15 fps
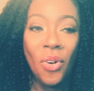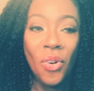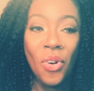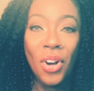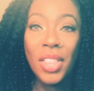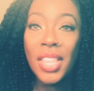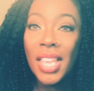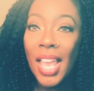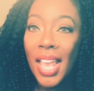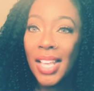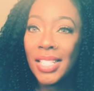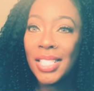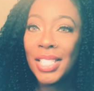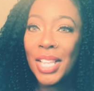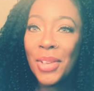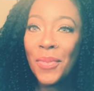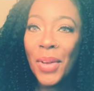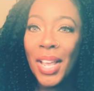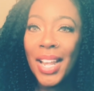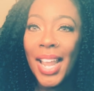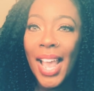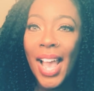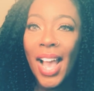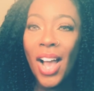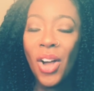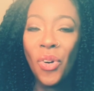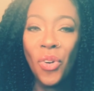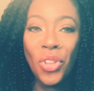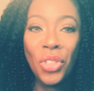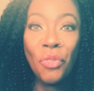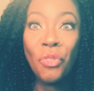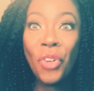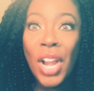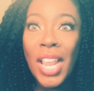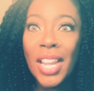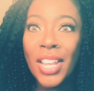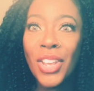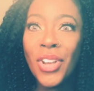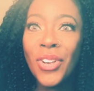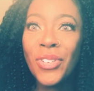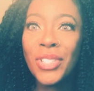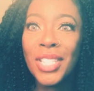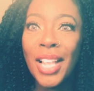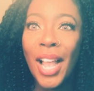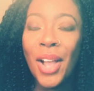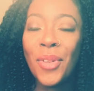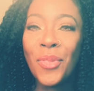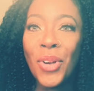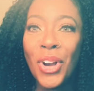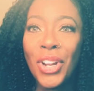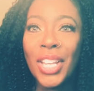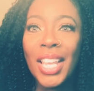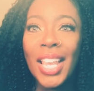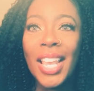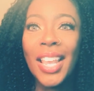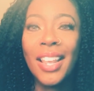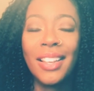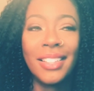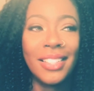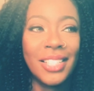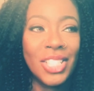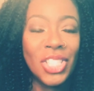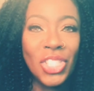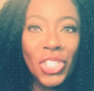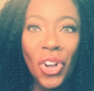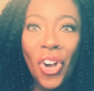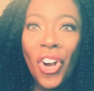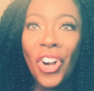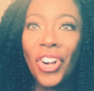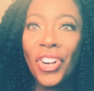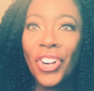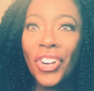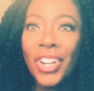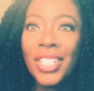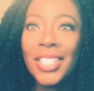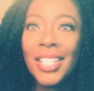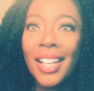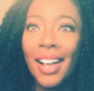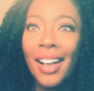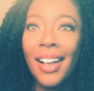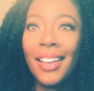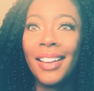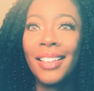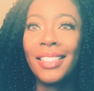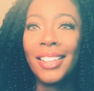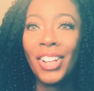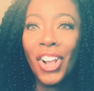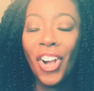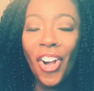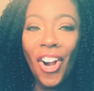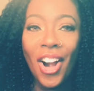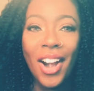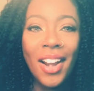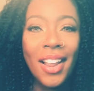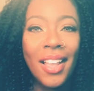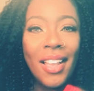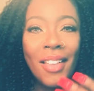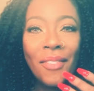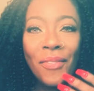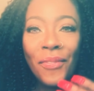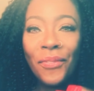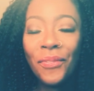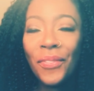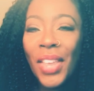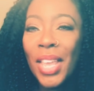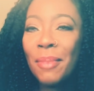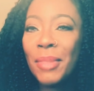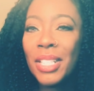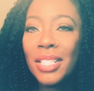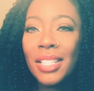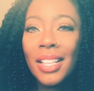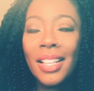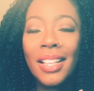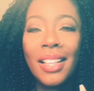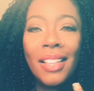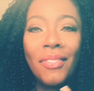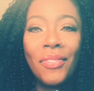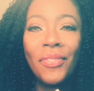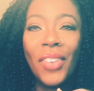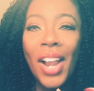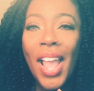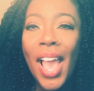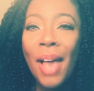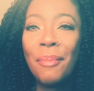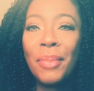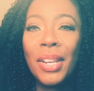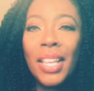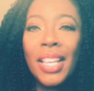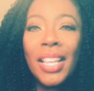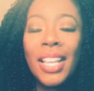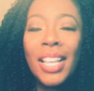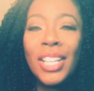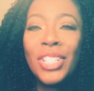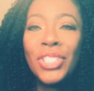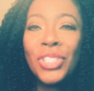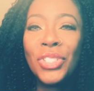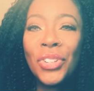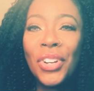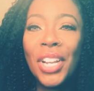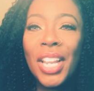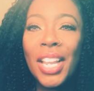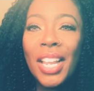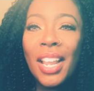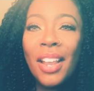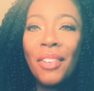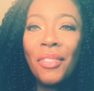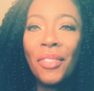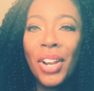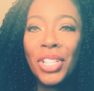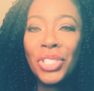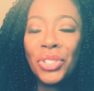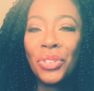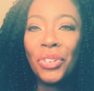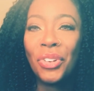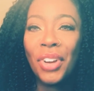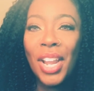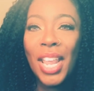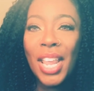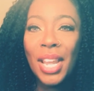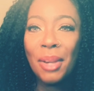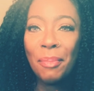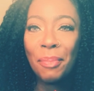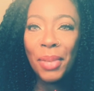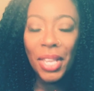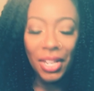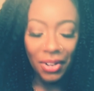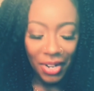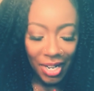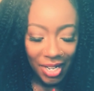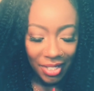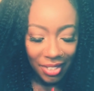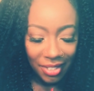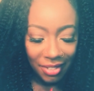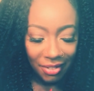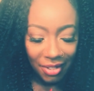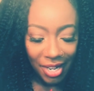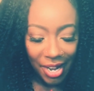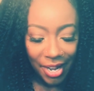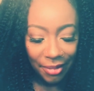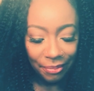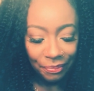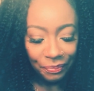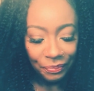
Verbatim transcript: or the AC went out, or the radio's not working, or the starter is gone on the car. Famous for happening during retrograde periods, okay?